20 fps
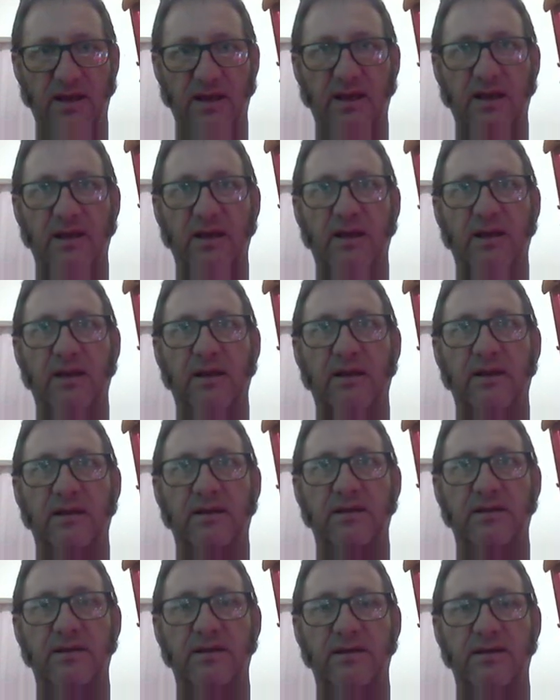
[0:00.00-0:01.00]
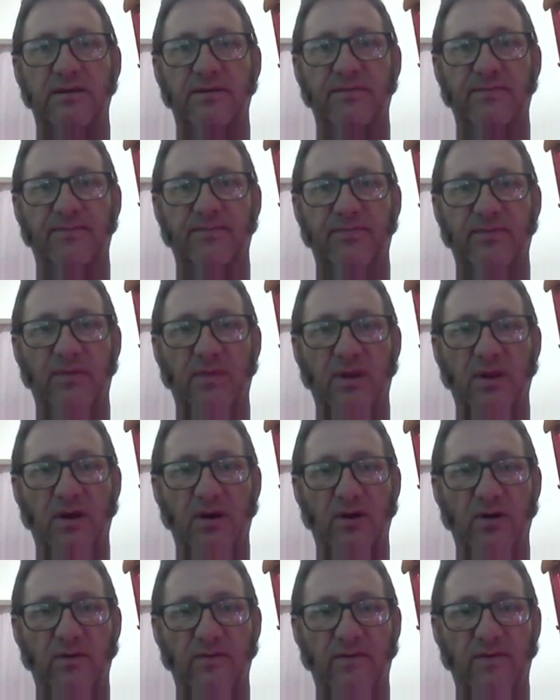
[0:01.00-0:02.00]
And
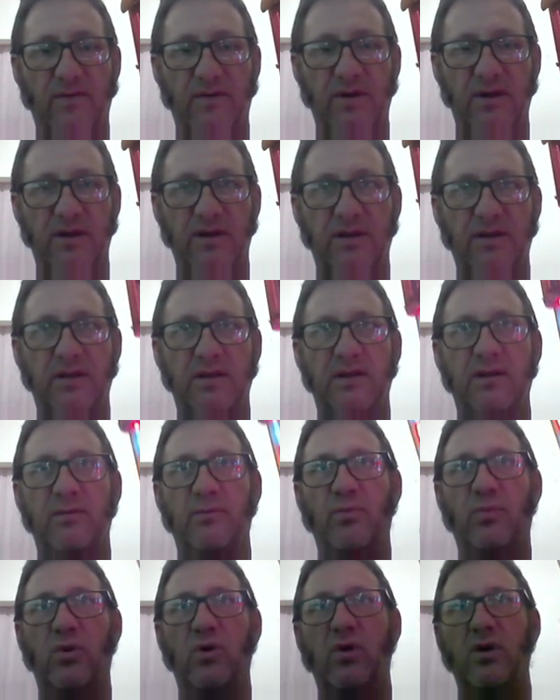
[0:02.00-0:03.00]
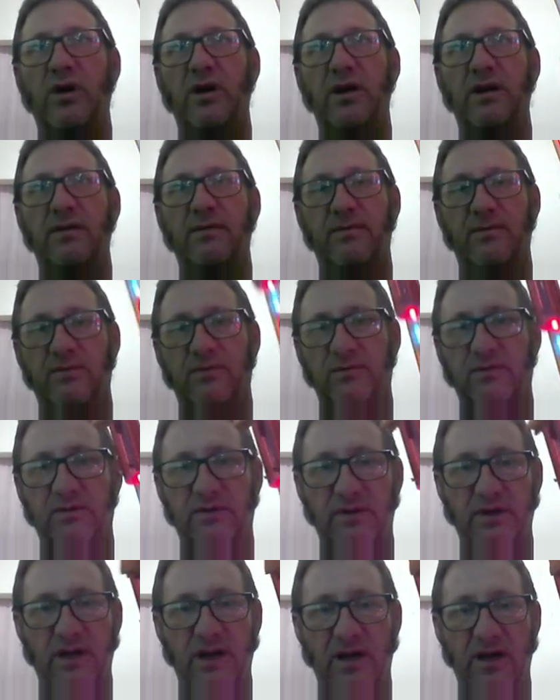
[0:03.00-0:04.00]
hopefully the poi
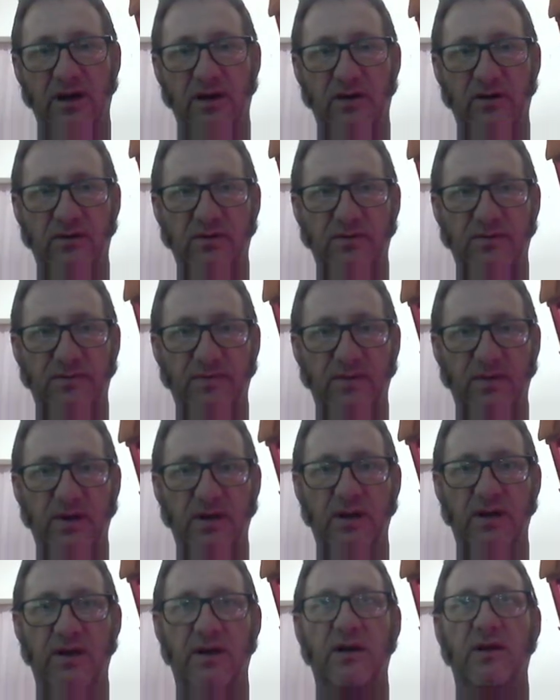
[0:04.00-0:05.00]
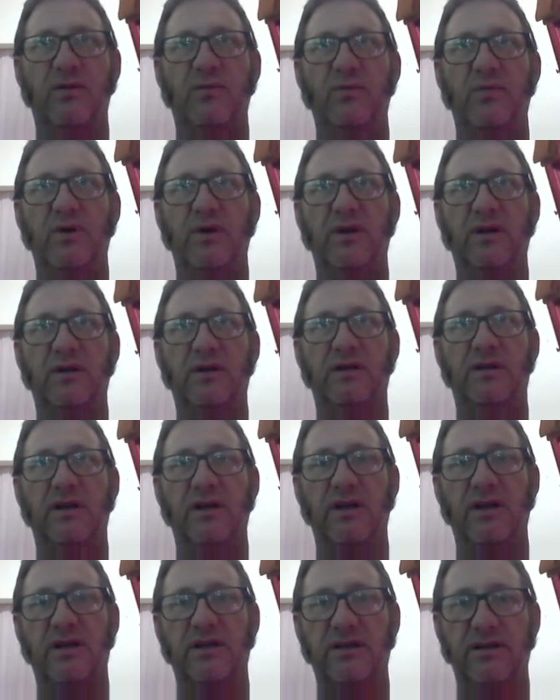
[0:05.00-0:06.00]
will now be
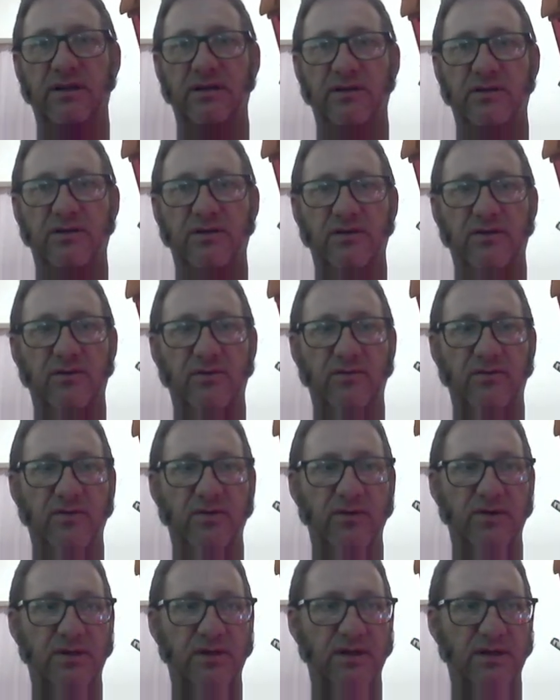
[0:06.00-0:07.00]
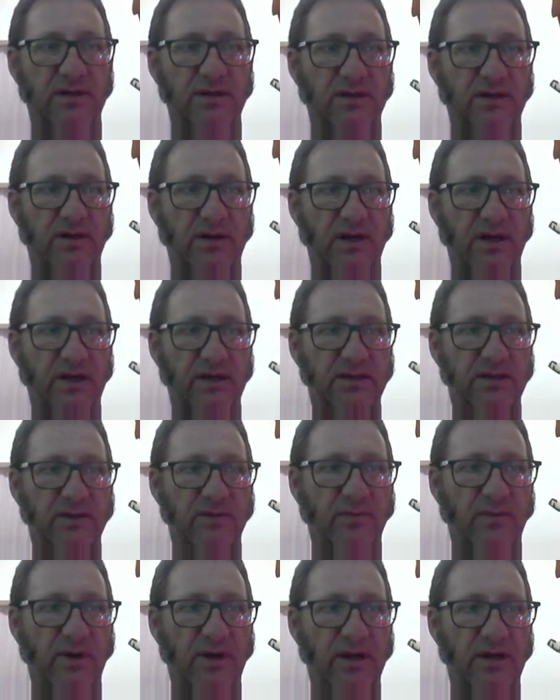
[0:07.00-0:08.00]
connecting to the router. So I
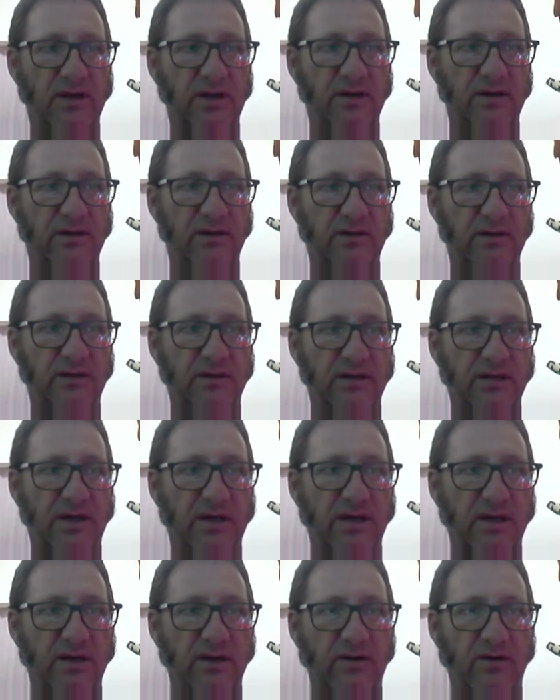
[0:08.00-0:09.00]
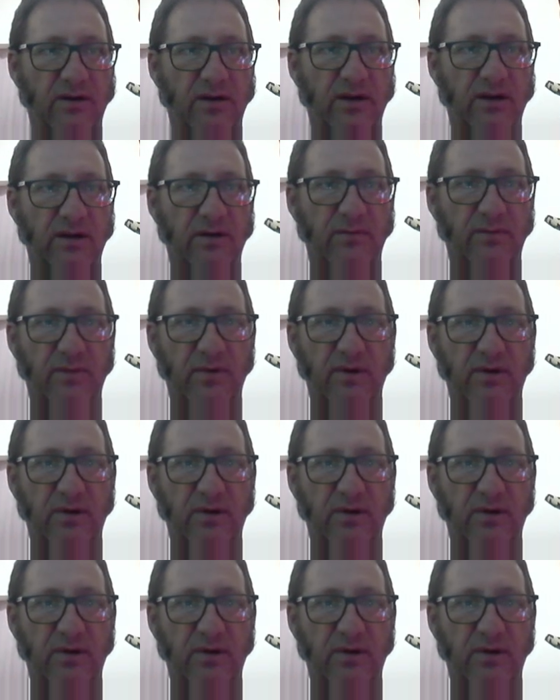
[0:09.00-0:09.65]
actually made a little diagram.